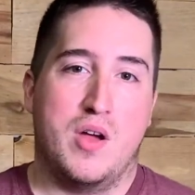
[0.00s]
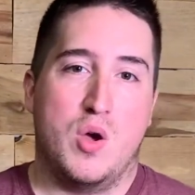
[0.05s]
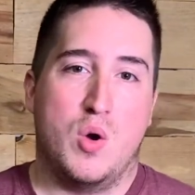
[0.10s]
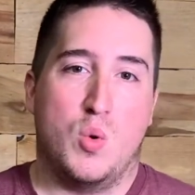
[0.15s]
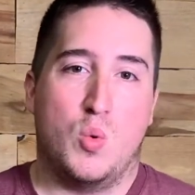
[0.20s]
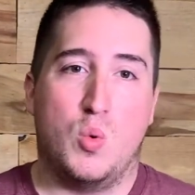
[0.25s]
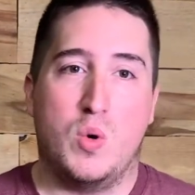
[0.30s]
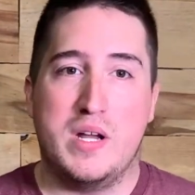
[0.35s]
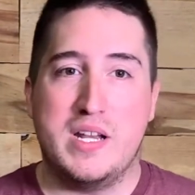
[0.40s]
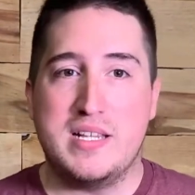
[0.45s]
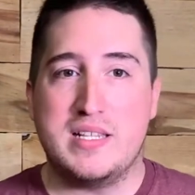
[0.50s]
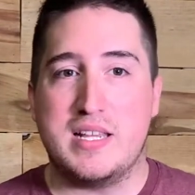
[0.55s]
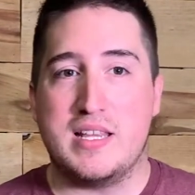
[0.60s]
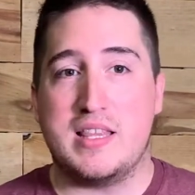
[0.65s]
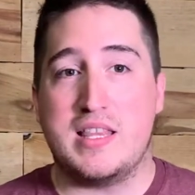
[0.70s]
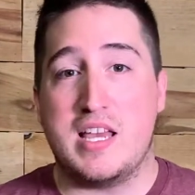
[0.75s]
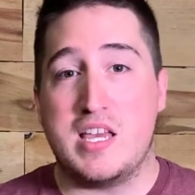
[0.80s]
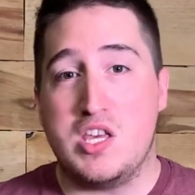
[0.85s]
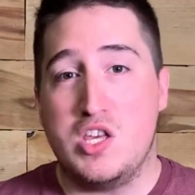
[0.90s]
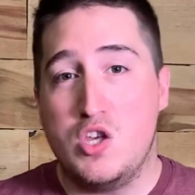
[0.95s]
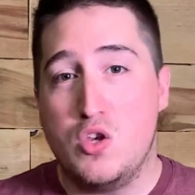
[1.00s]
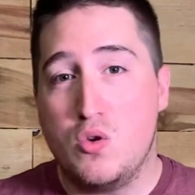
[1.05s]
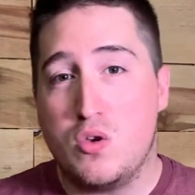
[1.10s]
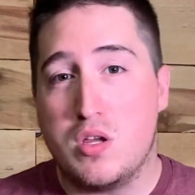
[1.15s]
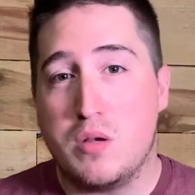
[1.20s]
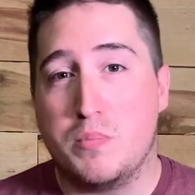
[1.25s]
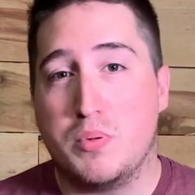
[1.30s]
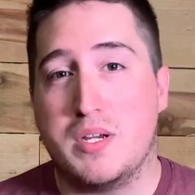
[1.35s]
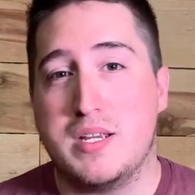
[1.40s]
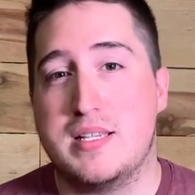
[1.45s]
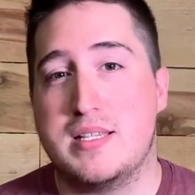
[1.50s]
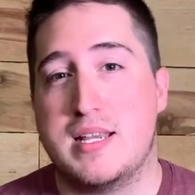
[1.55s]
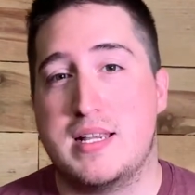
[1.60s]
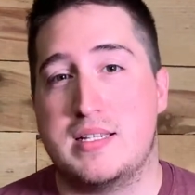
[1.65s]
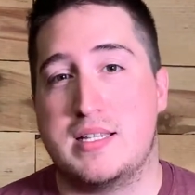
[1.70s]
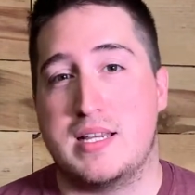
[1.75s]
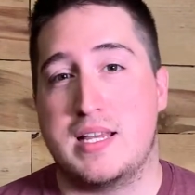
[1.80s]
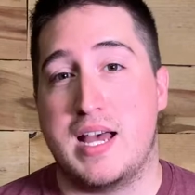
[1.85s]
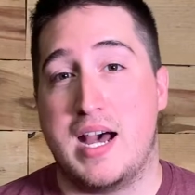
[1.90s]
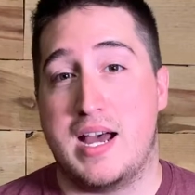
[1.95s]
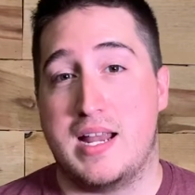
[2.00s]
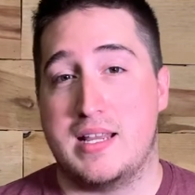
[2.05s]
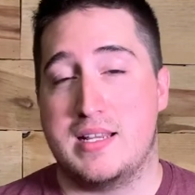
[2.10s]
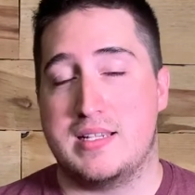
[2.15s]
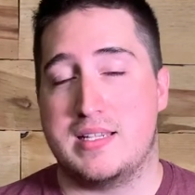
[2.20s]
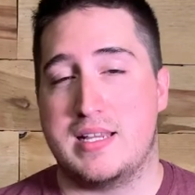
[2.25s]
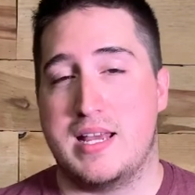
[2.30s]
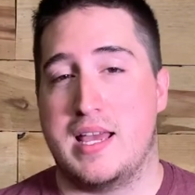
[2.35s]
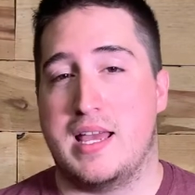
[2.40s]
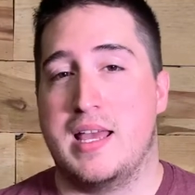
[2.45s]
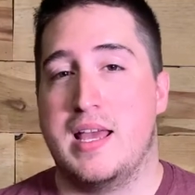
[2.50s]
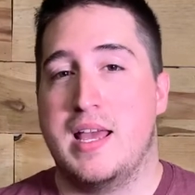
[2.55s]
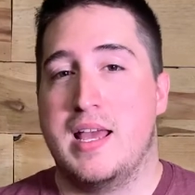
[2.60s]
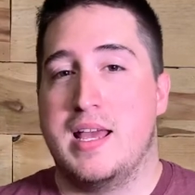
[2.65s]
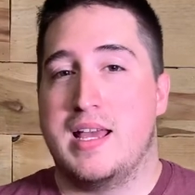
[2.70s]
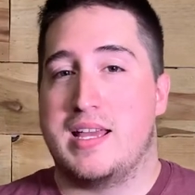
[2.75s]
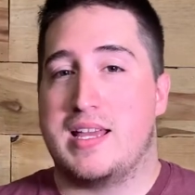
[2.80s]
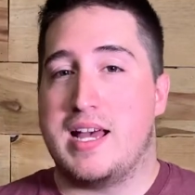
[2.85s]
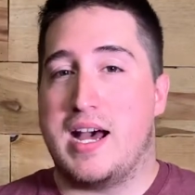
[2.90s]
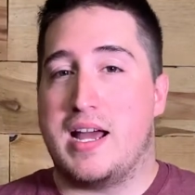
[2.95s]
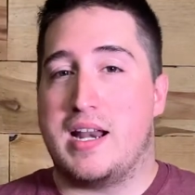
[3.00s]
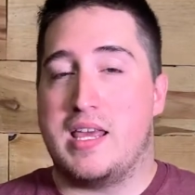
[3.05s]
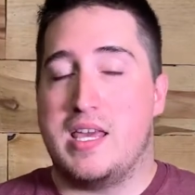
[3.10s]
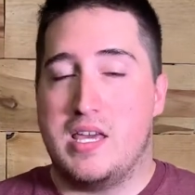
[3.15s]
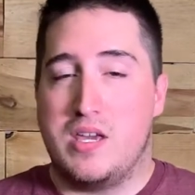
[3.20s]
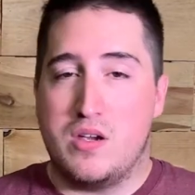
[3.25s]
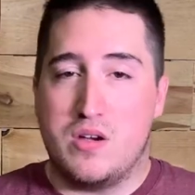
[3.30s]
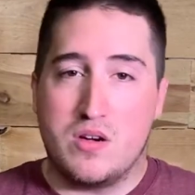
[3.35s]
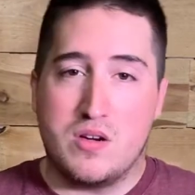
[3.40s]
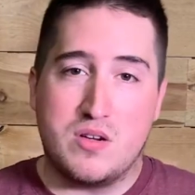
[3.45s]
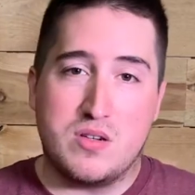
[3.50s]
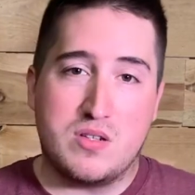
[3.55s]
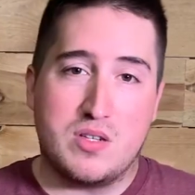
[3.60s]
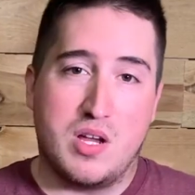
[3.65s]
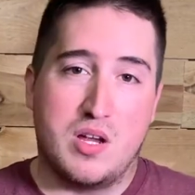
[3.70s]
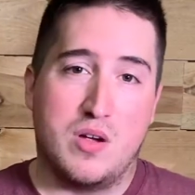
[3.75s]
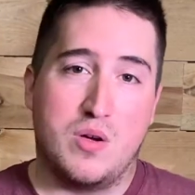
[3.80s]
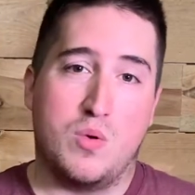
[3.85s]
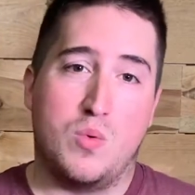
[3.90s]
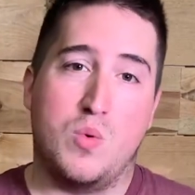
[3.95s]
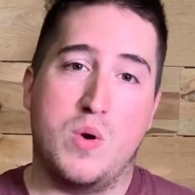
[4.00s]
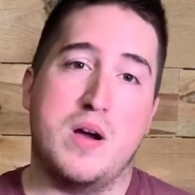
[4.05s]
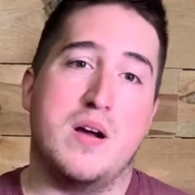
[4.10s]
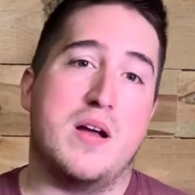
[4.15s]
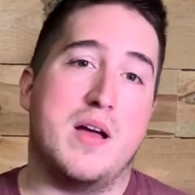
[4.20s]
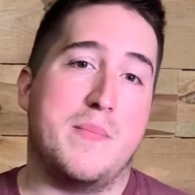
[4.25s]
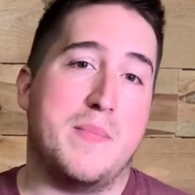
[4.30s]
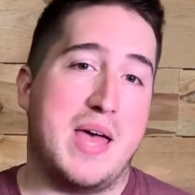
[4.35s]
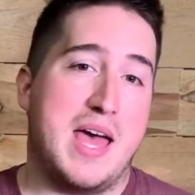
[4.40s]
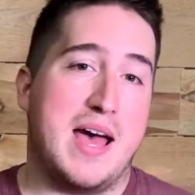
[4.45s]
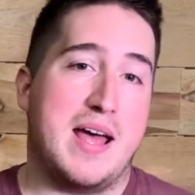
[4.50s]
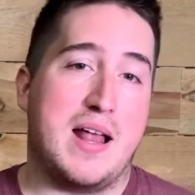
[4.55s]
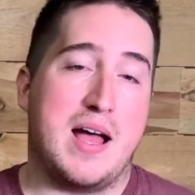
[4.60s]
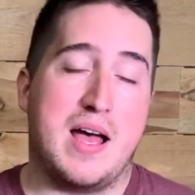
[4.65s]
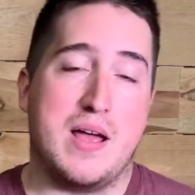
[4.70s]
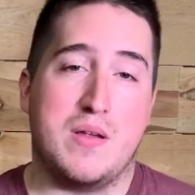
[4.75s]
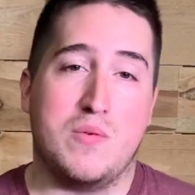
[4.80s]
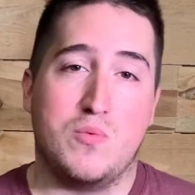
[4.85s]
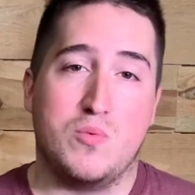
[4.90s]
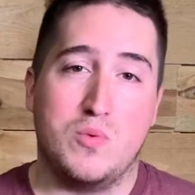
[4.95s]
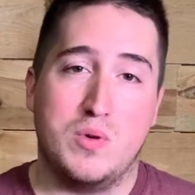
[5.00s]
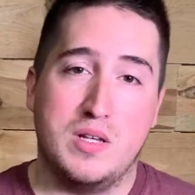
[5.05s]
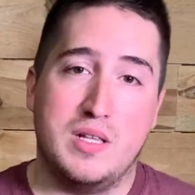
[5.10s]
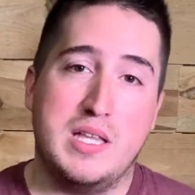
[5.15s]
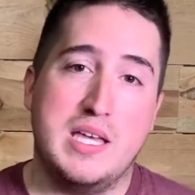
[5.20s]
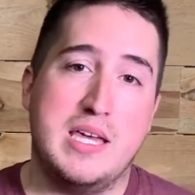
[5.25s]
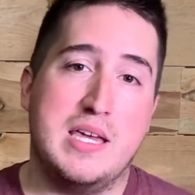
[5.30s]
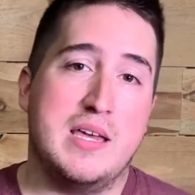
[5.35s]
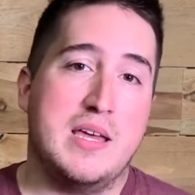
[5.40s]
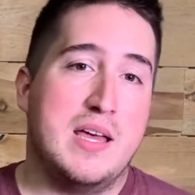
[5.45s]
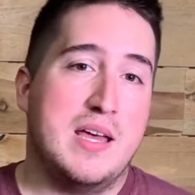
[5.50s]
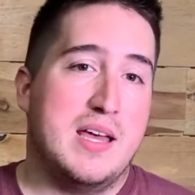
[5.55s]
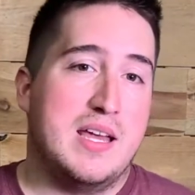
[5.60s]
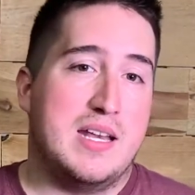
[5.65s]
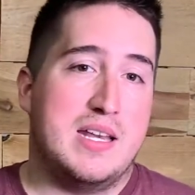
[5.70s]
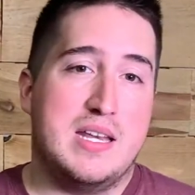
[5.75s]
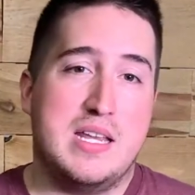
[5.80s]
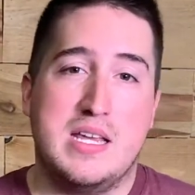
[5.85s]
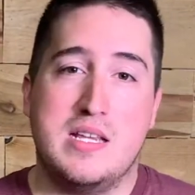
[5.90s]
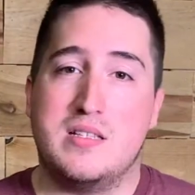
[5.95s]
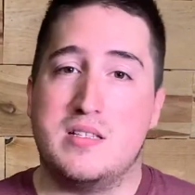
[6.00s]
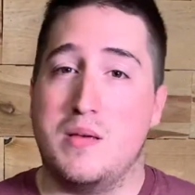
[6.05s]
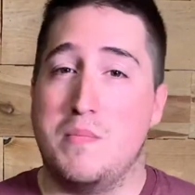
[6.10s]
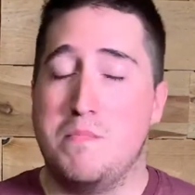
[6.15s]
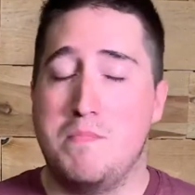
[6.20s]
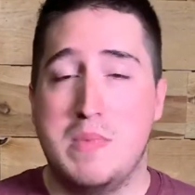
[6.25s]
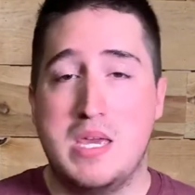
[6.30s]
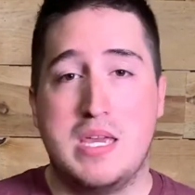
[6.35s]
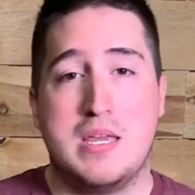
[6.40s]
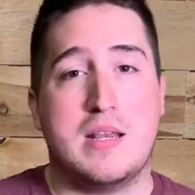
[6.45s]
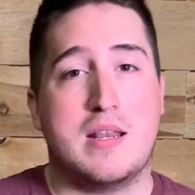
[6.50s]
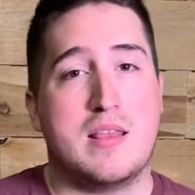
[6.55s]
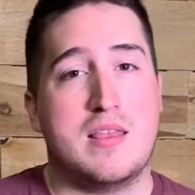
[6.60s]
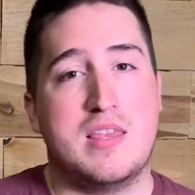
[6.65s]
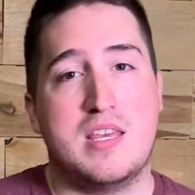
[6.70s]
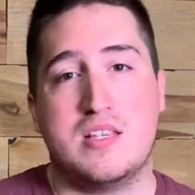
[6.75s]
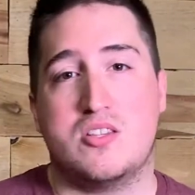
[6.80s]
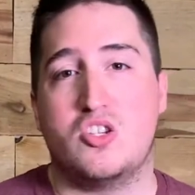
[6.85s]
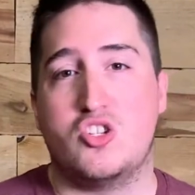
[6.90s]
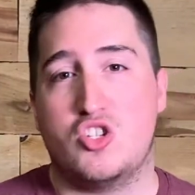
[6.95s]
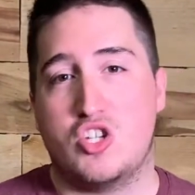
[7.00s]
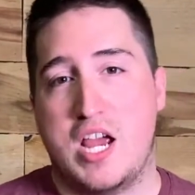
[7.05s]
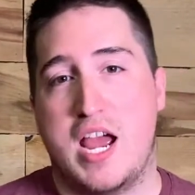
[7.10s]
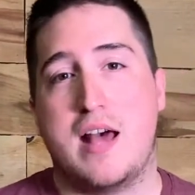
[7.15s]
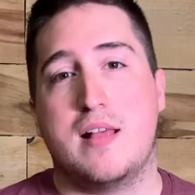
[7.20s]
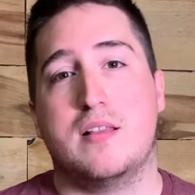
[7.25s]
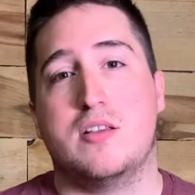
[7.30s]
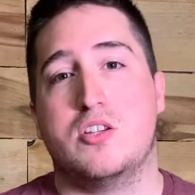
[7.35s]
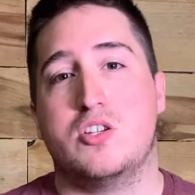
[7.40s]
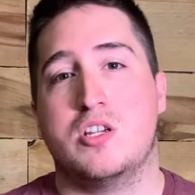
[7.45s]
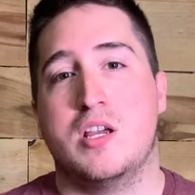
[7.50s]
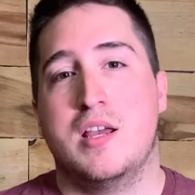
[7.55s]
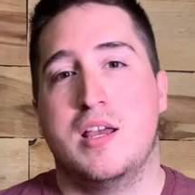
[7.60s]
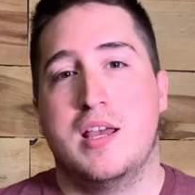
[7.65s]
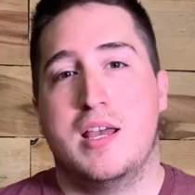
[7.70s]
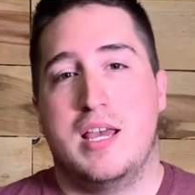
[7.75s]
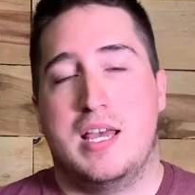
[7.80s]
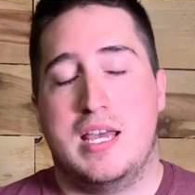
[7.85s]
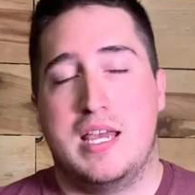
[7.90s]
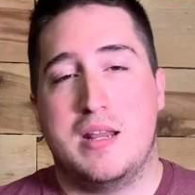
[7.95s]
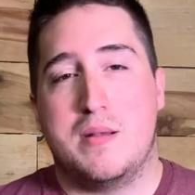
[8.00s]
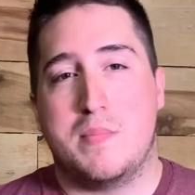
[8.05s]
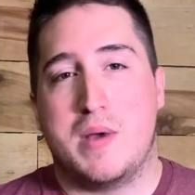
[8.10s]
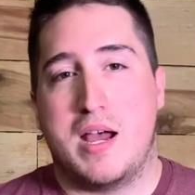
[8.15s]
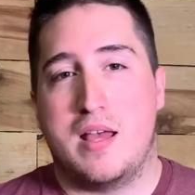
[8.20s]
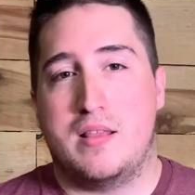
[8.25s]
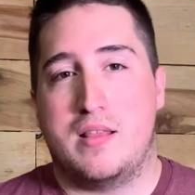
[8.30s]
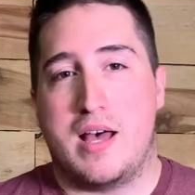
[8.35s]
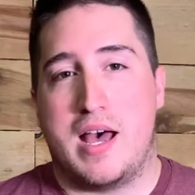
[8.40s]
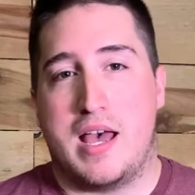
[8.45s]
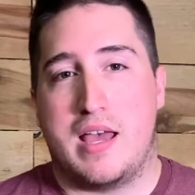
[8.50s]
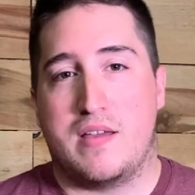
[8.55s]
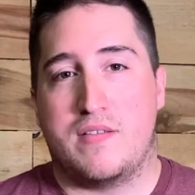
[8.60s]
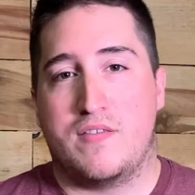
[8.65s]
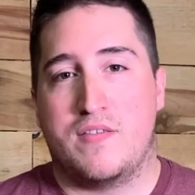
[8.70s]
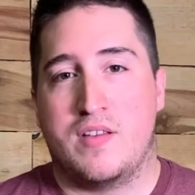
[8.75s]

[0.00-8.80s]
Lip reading: What is it that you can present to God and say, God, here's where I'm at. I really need to meet this challenge in my life.